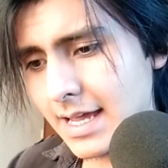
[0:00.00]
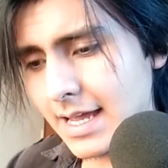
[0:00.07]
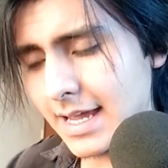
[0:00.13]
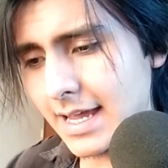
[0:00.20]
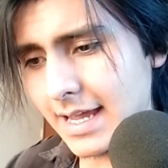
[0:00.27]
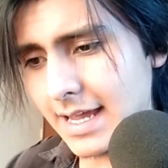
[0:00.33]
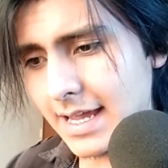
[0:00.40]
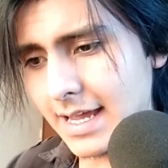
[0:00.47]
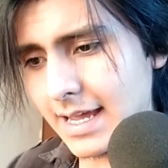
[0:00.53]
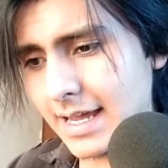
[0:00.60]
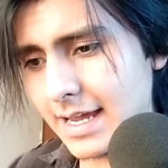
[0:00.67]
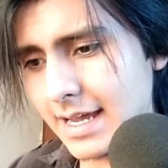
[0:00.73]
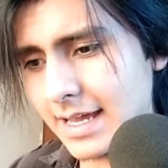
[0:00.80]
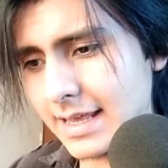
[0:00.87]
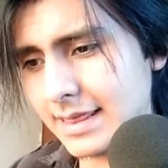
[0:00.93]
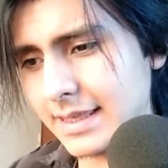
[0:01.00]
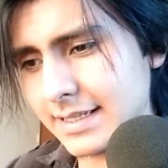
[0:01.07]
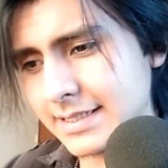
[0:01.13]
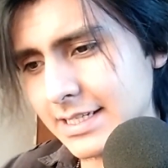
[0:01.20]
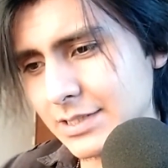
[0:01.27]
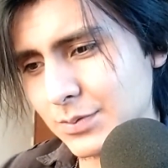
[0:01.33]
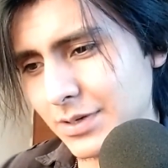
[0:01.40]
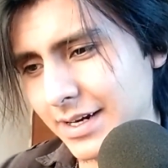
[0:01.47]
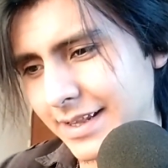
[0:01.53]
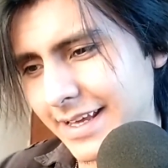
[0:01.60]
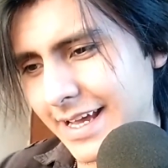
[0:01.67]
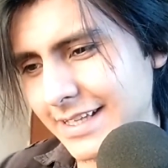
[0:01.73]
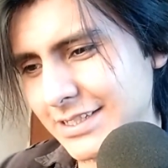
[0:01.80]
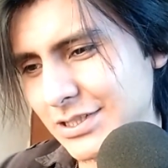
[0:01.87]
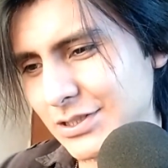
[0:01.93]
And this is where it
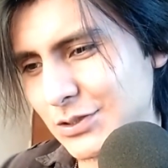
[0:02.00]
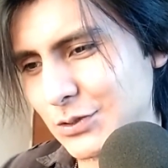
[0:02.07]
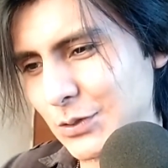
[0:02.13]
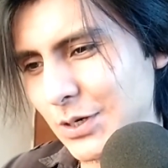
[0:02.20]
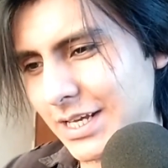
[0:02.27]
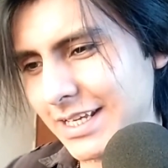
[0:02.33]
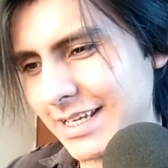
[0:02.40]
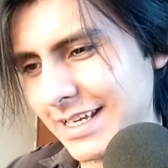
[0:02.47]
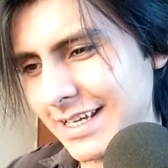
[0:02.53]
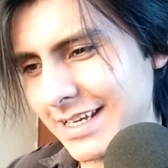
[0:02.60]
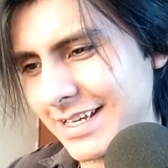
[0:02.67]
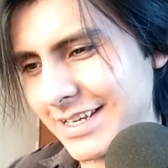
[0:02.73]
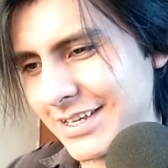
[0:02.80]
gets tricky,